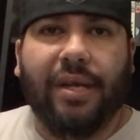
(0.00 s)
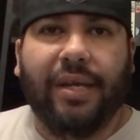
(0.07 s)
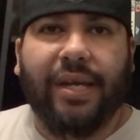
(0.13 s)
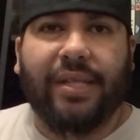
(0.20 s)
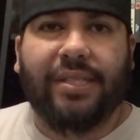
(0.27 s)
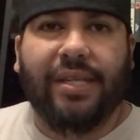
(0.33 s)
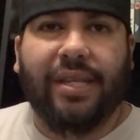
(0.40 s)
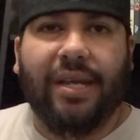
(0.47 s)

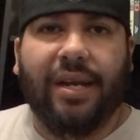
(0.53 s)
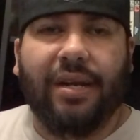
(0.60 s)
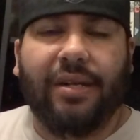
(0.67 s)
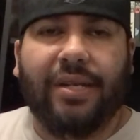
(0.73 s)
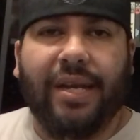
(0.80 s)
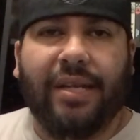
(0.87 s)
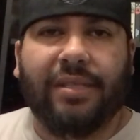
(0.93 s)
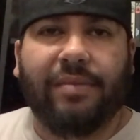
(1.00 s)
gets in there and
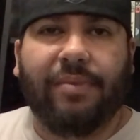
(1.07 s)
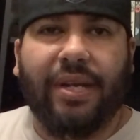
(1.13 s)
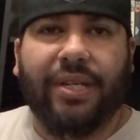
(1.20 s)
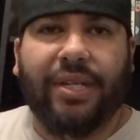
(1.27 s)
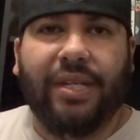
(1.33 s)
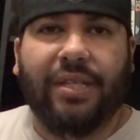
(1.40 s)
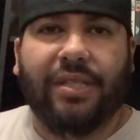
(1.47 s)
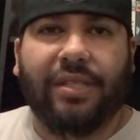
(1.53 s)
tells him that
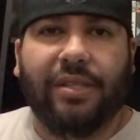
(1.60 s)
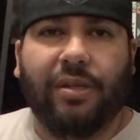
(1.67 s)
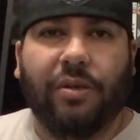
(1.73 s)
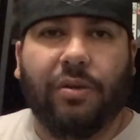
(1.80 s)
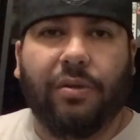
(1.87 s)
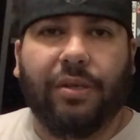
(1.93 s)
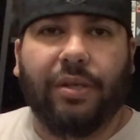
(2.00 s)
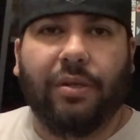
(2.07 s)
she needs to
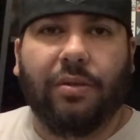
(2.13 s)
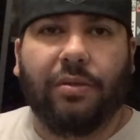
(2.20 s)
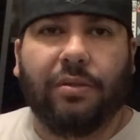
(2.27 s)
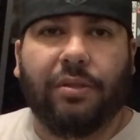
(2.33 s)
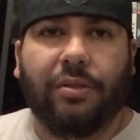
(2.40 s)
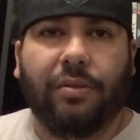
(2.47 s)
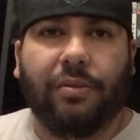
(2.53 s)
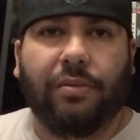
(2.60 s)
go, you know,
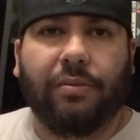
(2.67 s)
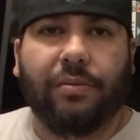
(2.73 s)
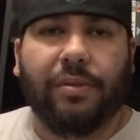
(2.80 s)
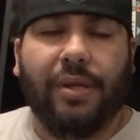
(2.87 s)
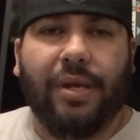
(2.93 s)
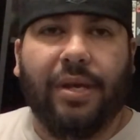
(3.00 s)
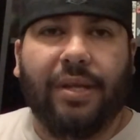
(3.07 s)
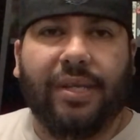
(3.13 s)
to
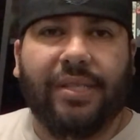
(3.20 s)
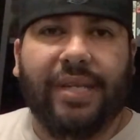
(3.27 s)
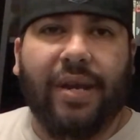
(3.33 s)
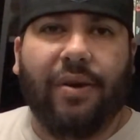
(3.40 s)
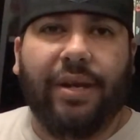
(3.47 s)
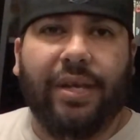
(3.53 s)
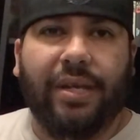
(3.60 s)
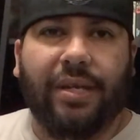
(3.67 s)
this
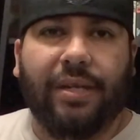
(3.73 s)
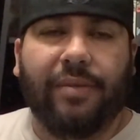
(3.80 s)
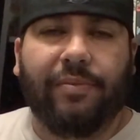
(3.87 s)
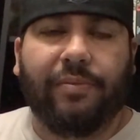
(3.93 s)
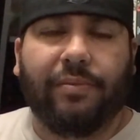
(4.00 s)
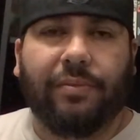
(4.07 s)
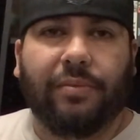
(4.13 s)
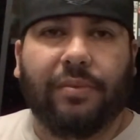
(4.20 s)
area and
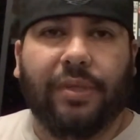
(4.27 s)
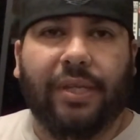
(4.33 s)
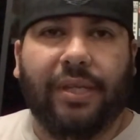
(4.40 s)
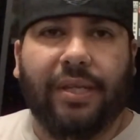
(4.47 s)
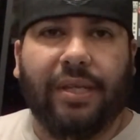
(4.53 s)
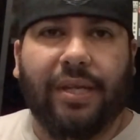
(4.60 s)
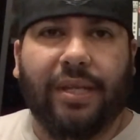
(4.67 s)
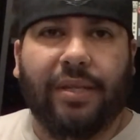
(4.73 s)

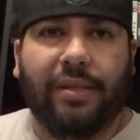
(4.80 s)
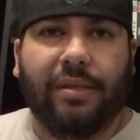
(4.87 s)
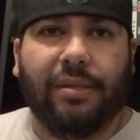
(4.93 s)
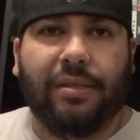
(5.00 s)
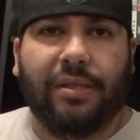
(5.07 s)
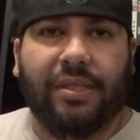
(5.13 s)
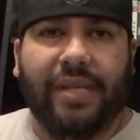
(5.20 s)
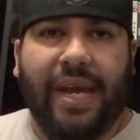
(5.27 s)
he
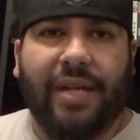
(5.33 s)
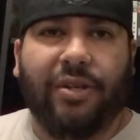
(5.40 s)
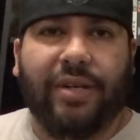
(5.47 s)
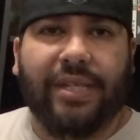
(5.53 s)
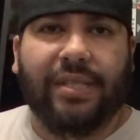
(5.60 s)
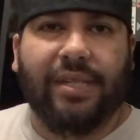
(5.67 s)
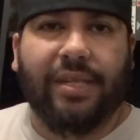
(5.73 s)
this address,